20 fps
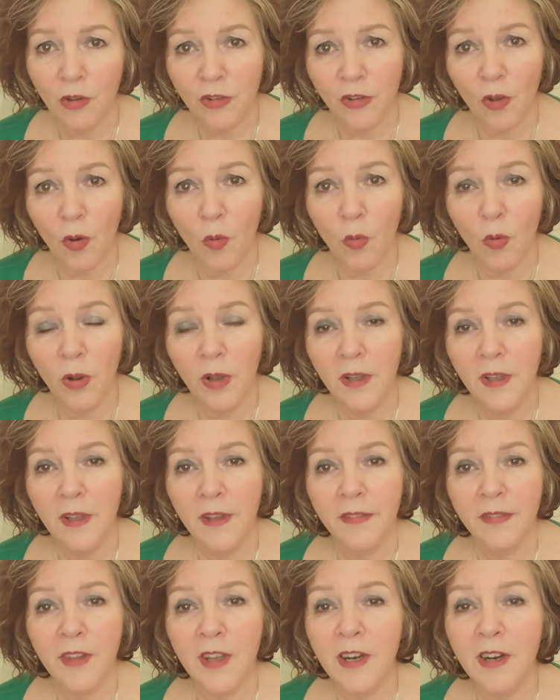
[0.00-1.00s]
So
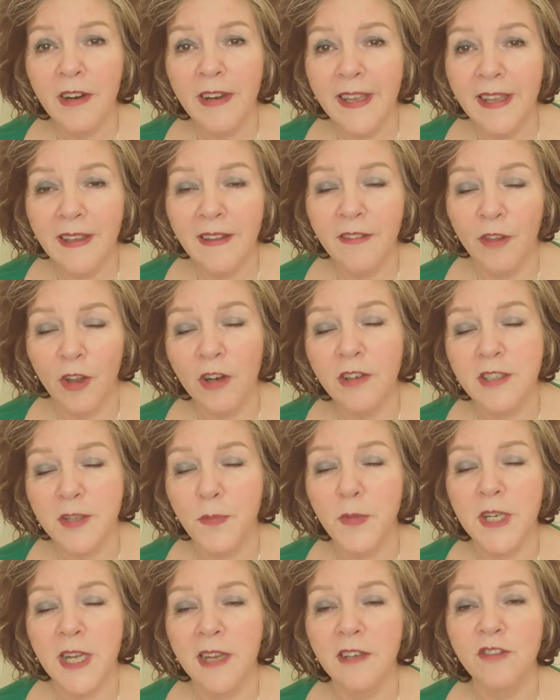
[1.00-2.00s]
there's
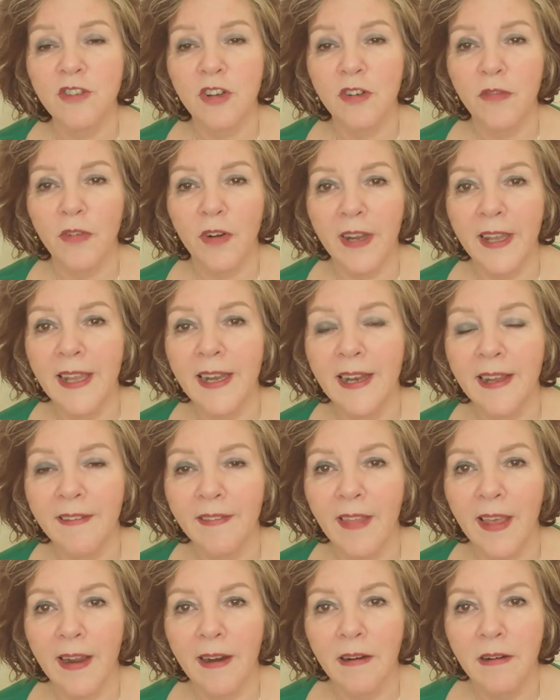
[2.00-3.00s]
a potential for
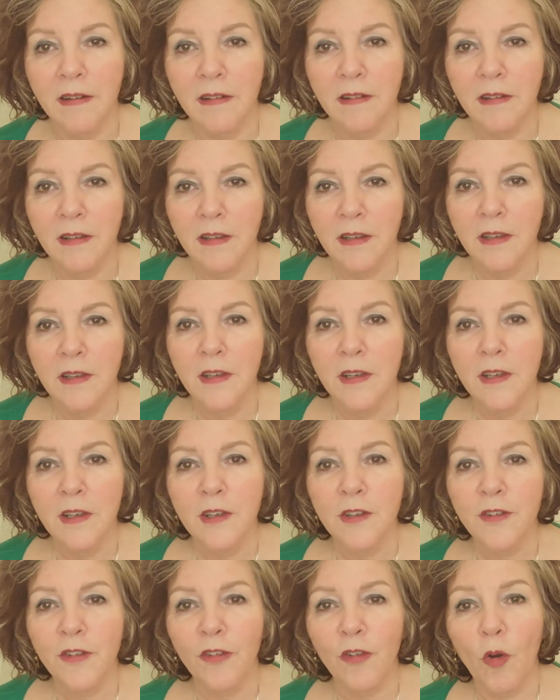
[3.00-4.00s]
healing there.
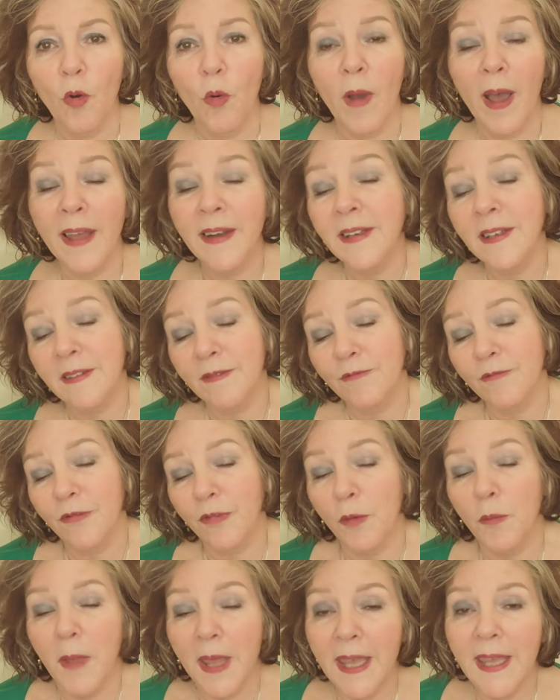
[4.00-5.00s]
So, and
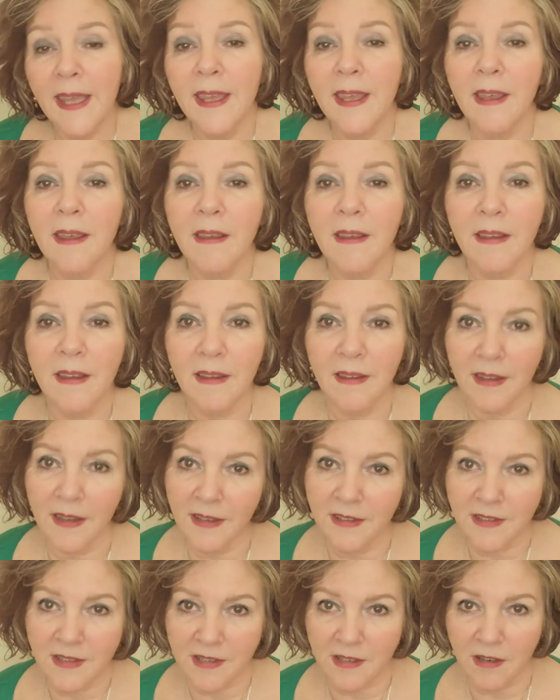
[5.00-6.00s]
for me,
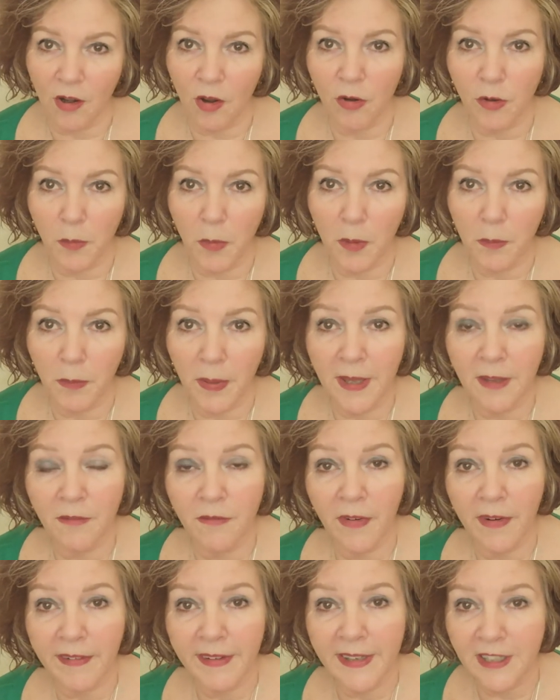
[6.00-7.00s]
it's a lot about being
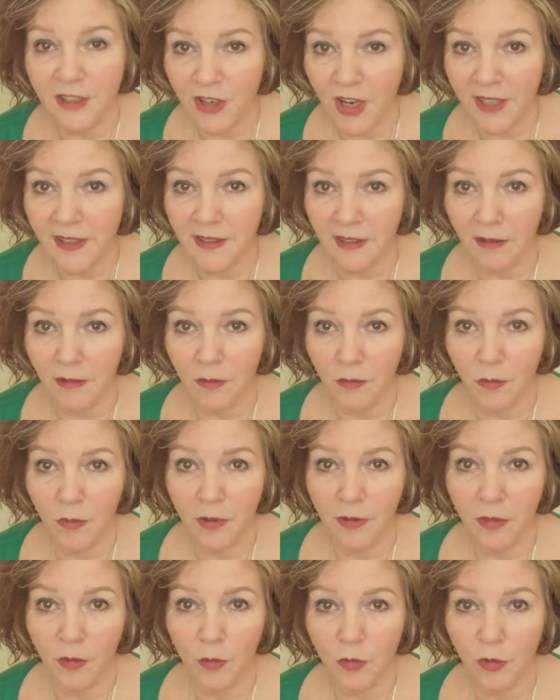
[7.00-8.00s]
very gentle
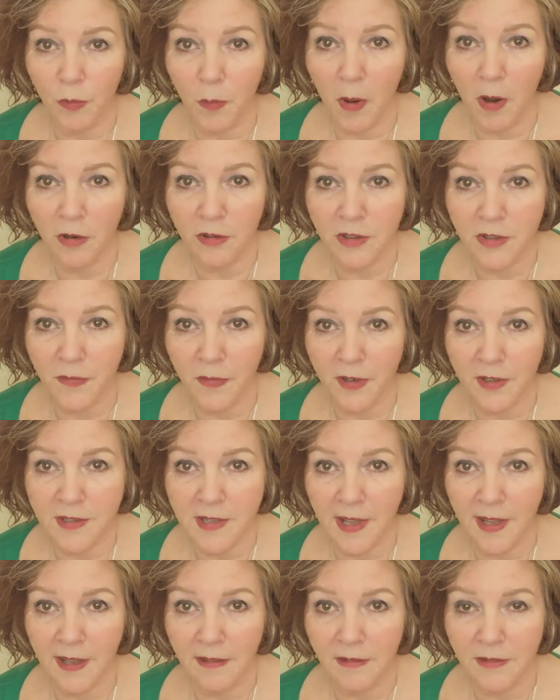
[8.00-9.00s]
with those parts of
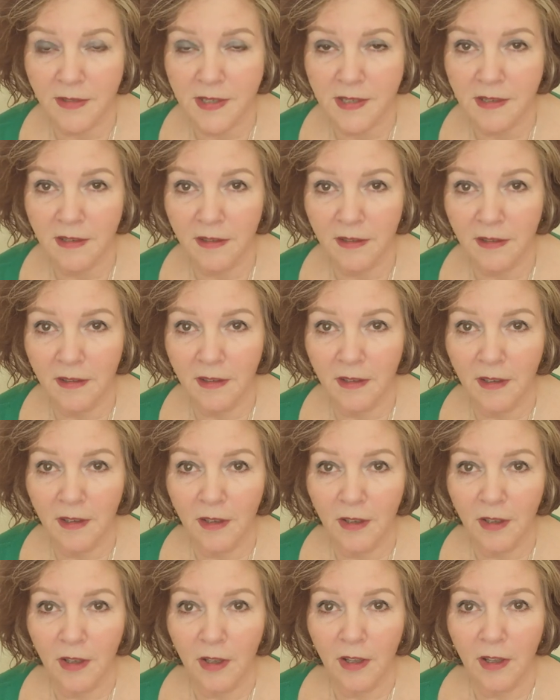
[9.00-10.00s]
ourselves.
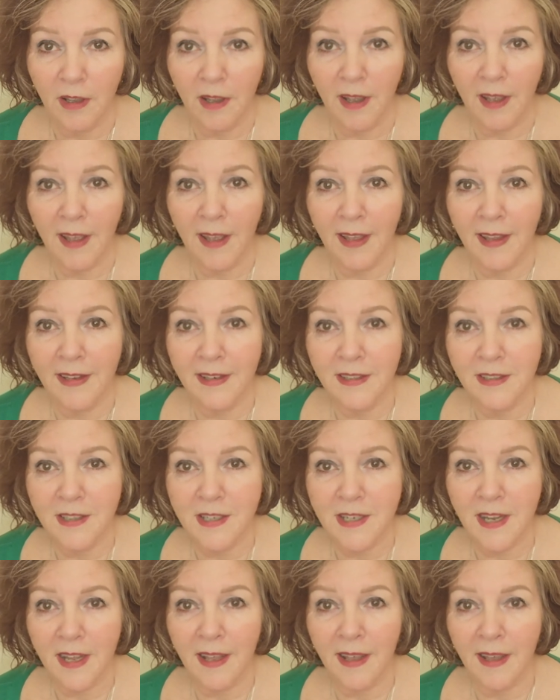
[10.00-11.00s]

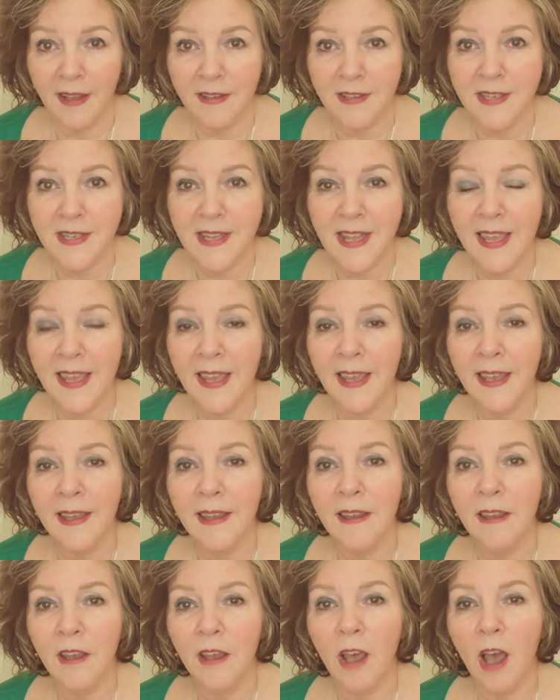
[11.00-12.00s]
and
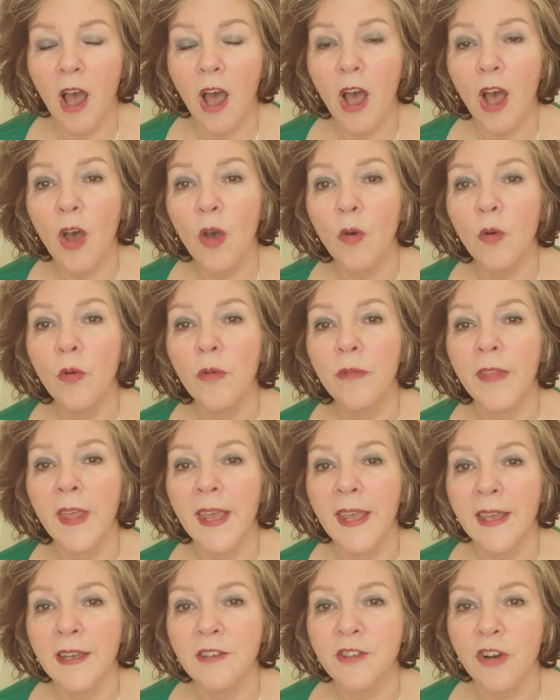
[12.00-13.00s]
seeing how
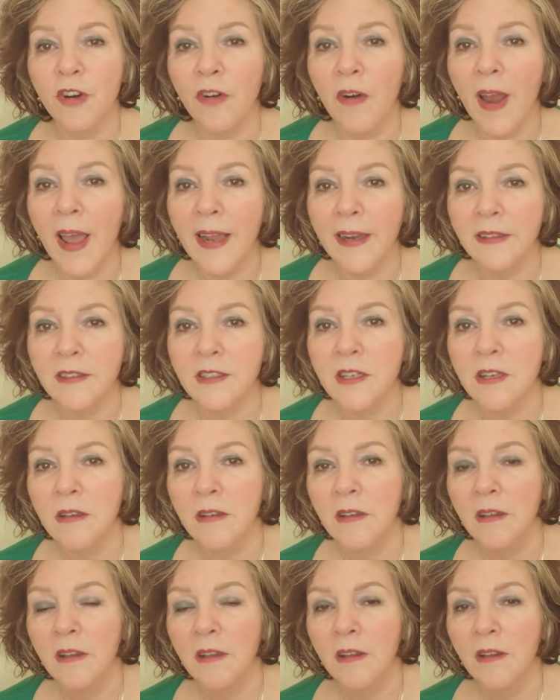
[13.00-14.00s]
they interact
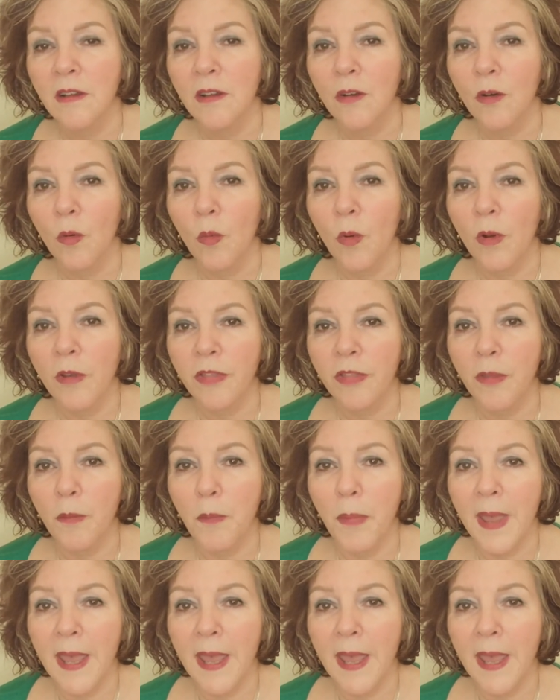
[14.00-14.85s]
with the